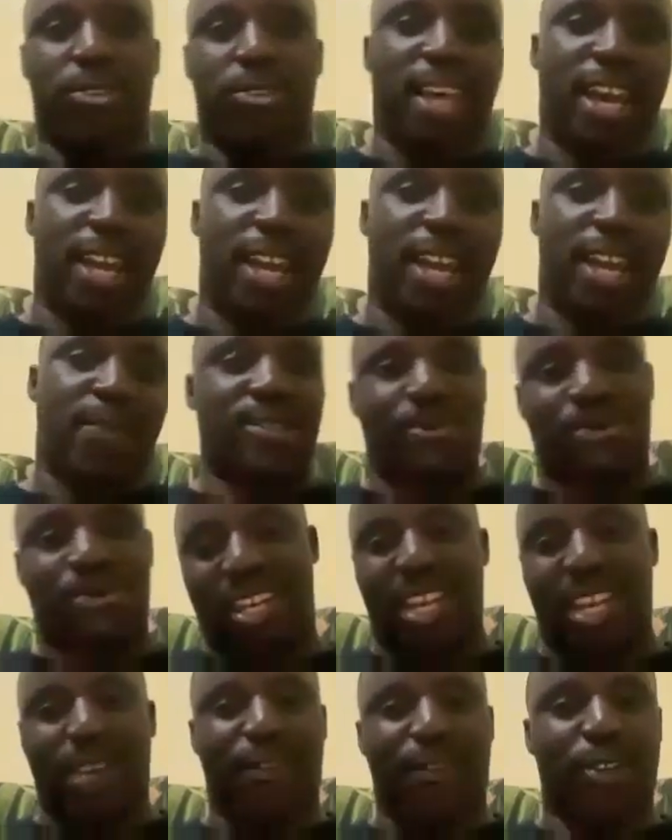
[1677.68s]
all that, but
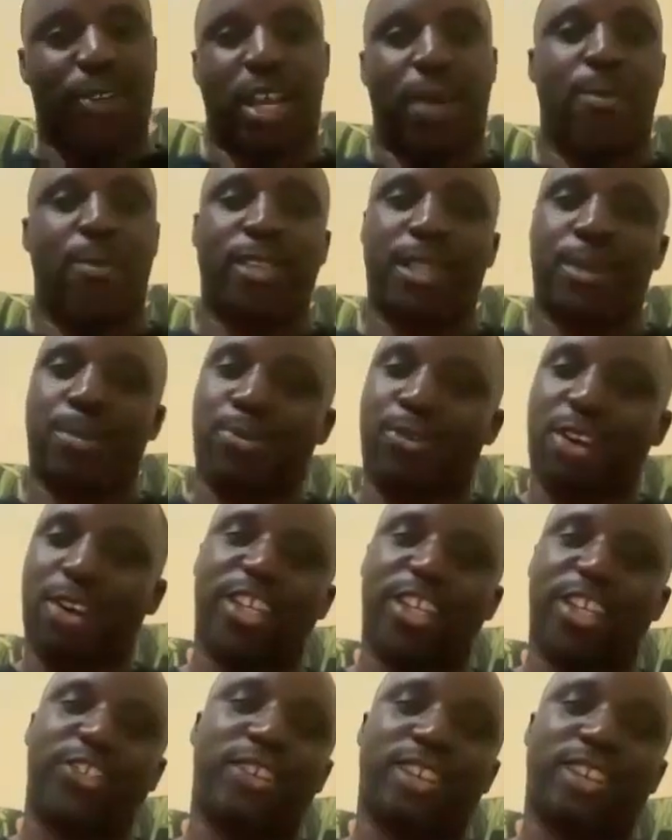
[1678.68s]
we never talk about the
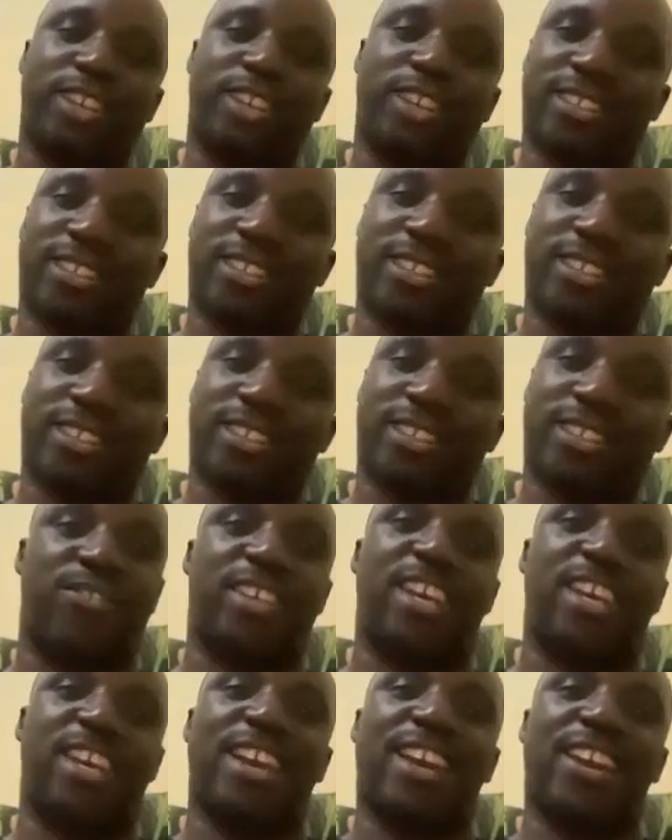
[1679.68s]
practitioners
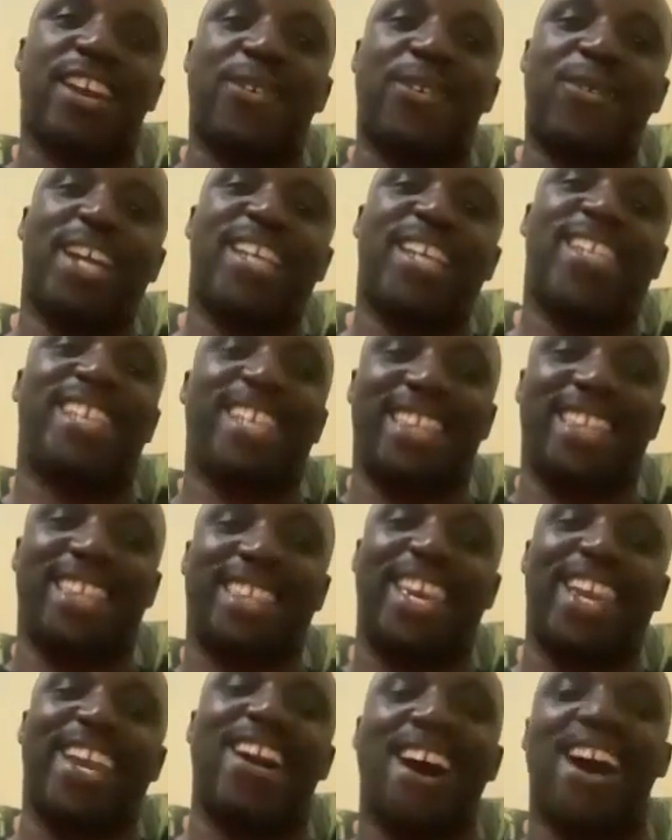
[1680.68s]
themselves, what
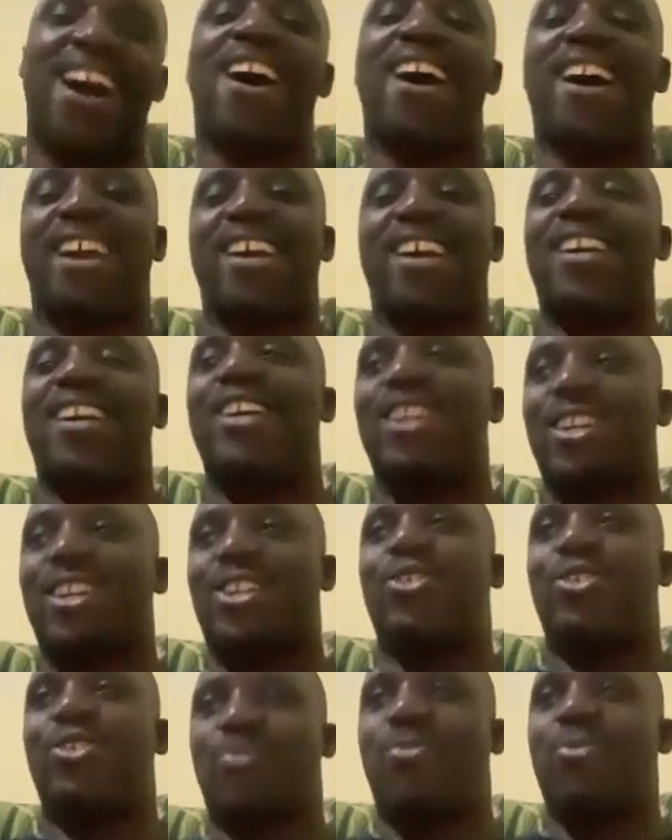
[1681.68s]
they are,
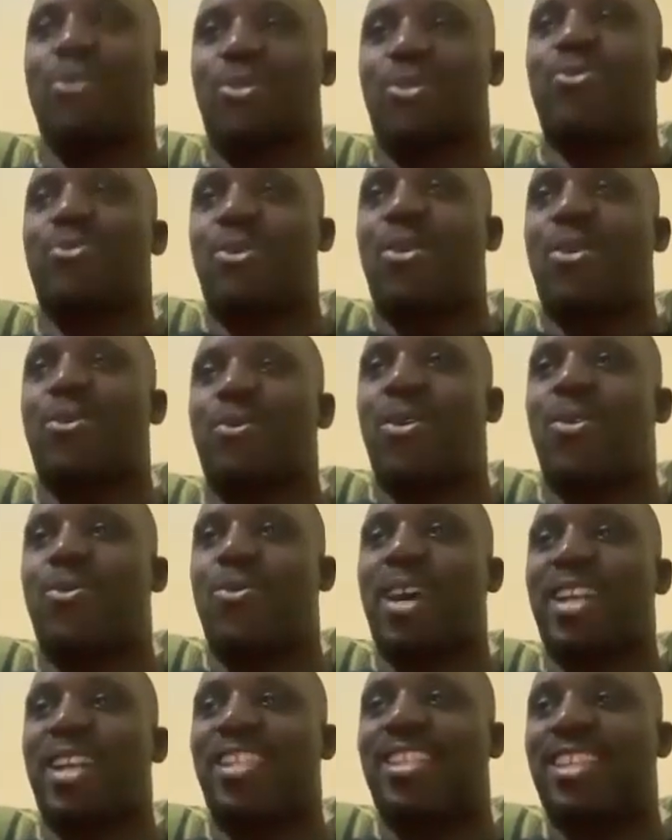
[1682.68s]

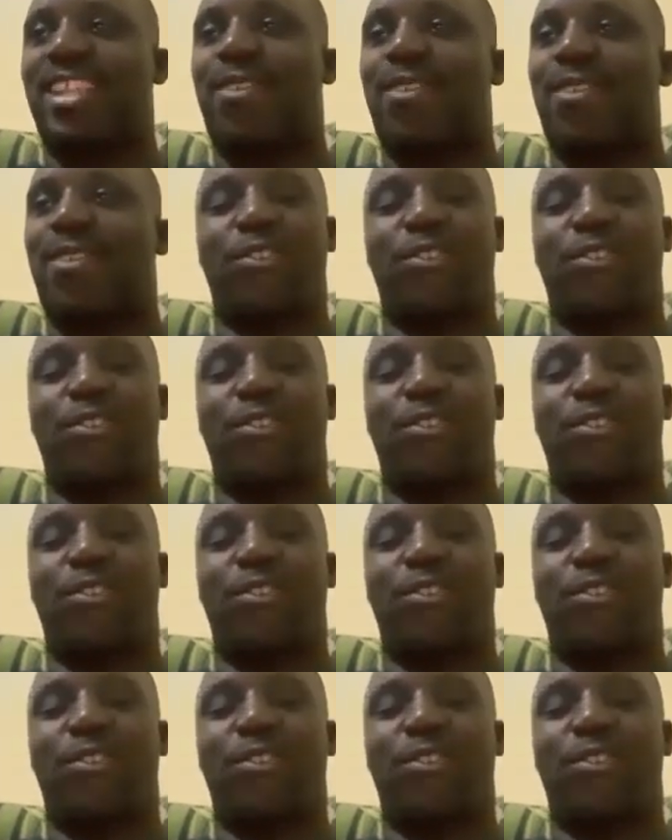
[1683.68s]
what they